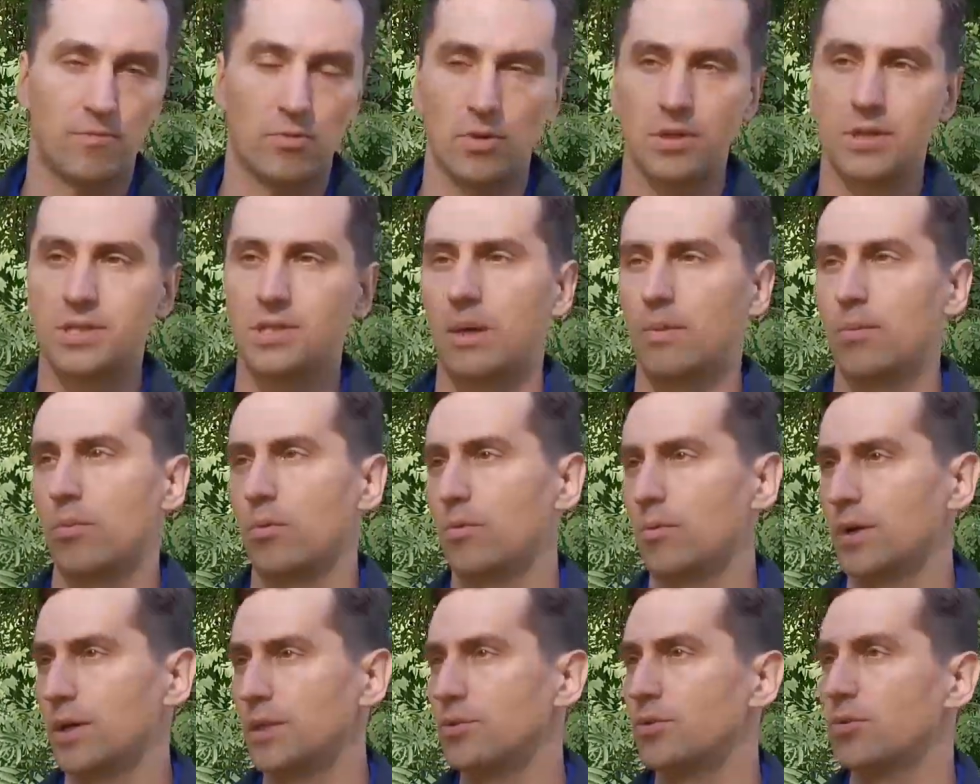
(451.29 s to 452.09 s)
For
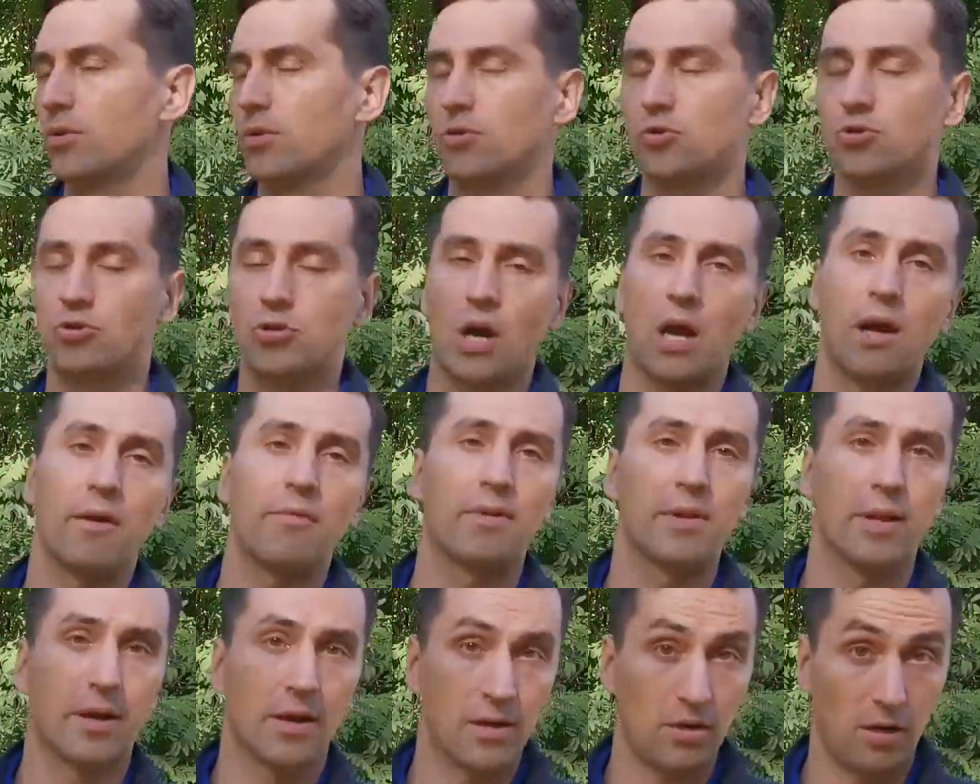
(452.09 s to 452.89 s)
example, when you're
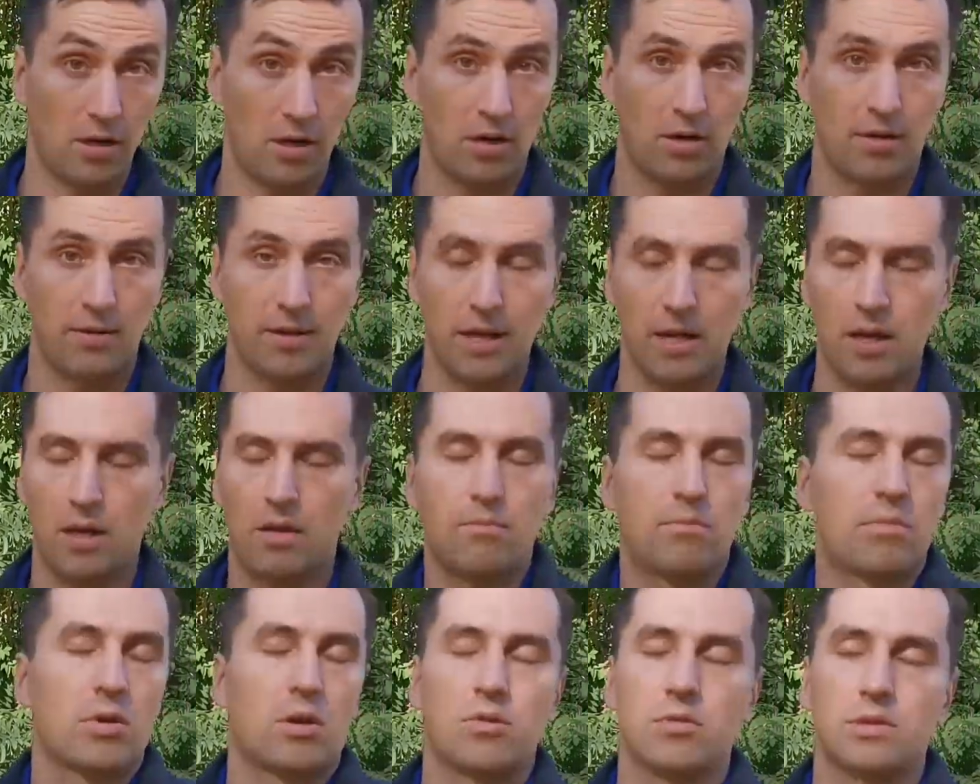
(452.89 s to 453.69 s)
driving a car,
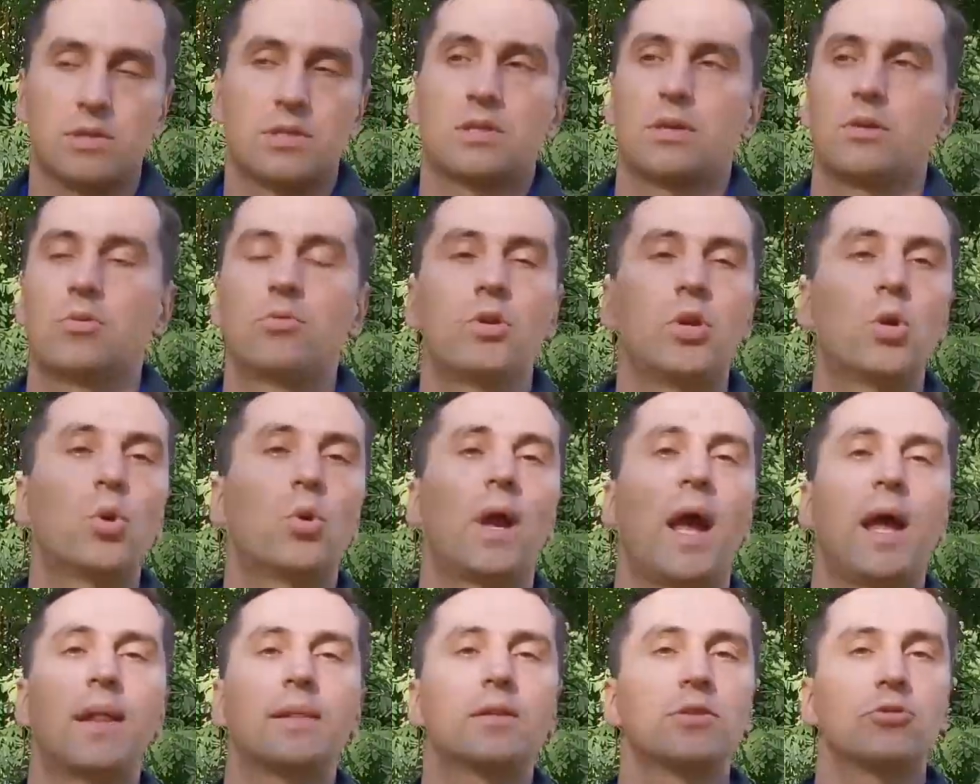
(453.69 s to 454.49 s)
yeah, because you,
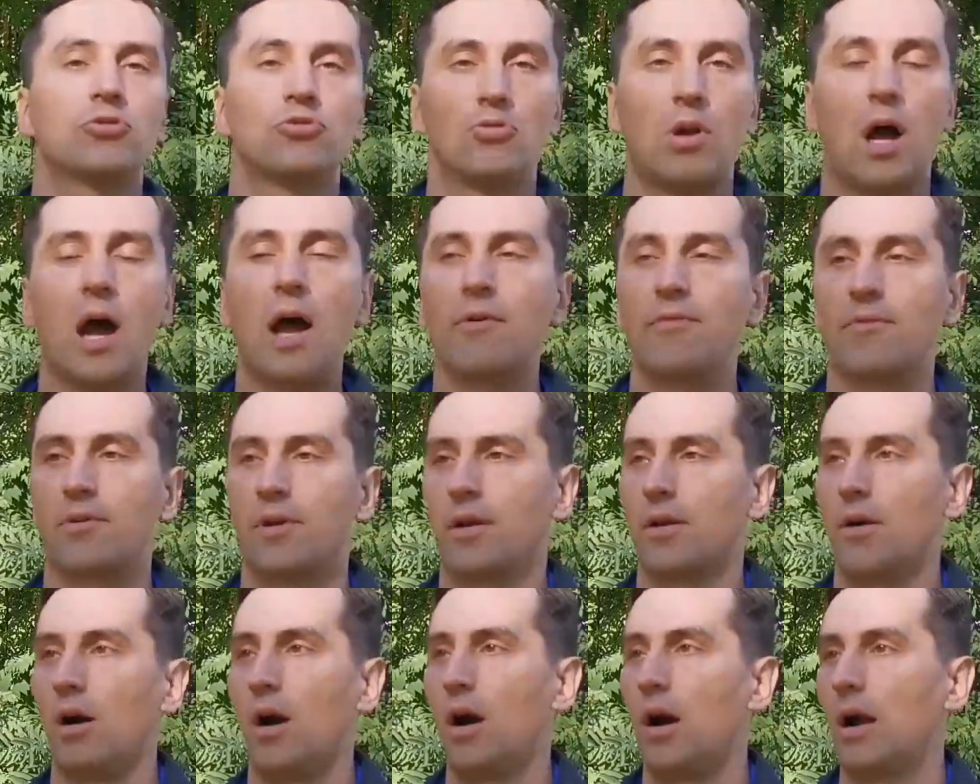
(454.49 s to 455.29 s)
you cannot drive
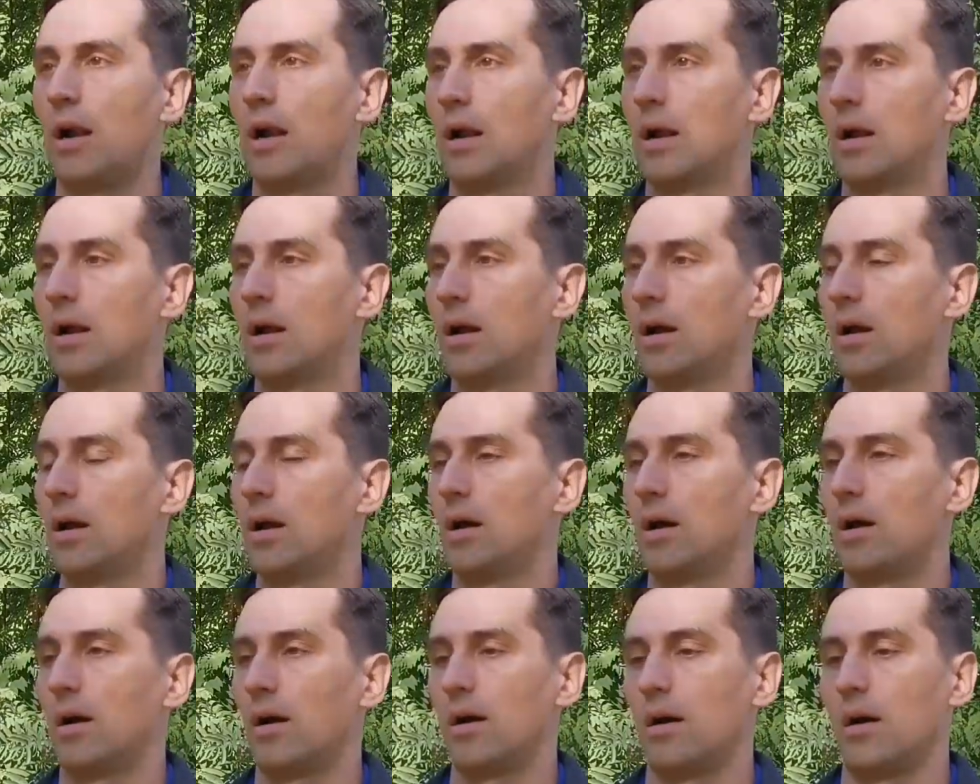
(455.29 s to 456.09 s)
a car
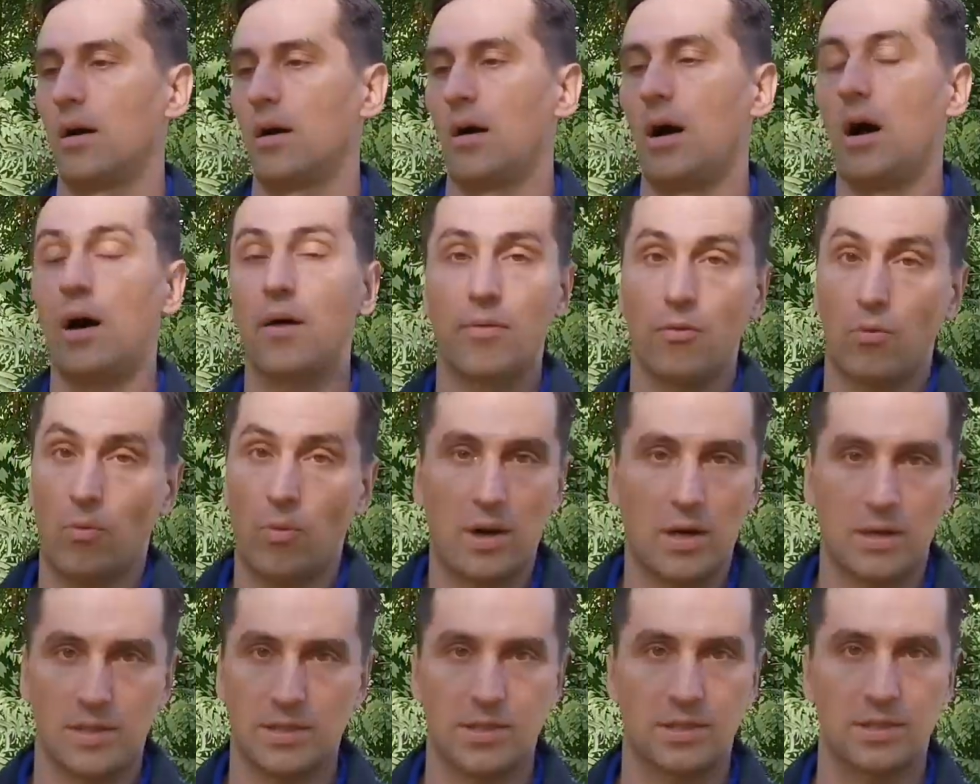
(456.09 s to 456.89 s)
uh,
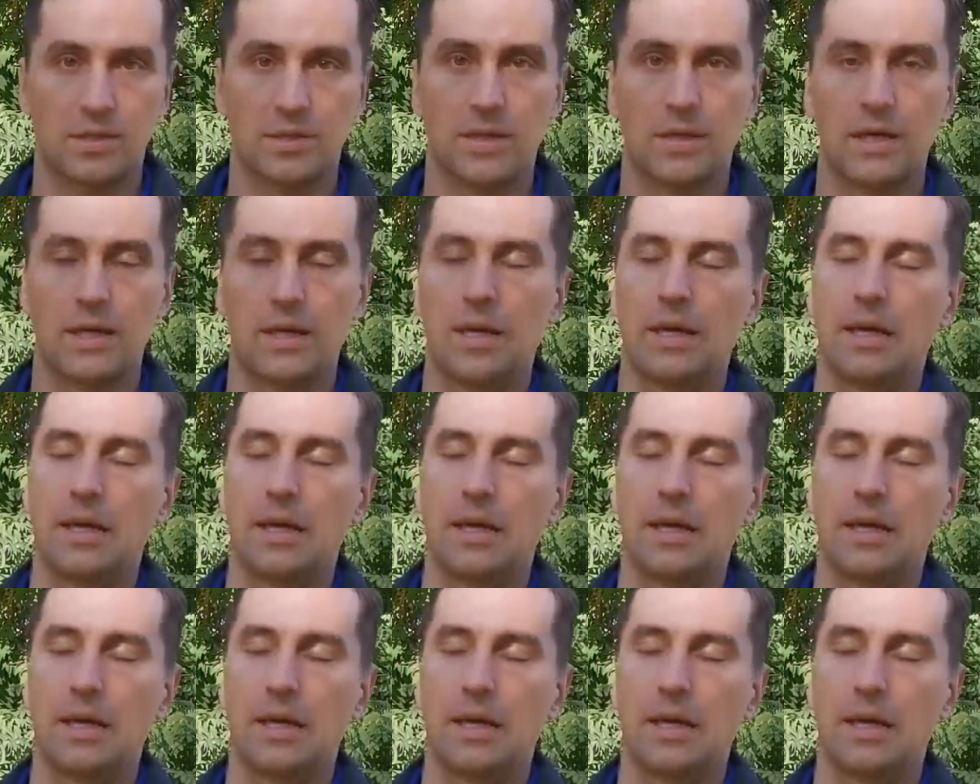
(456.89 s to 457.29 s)
otherwise.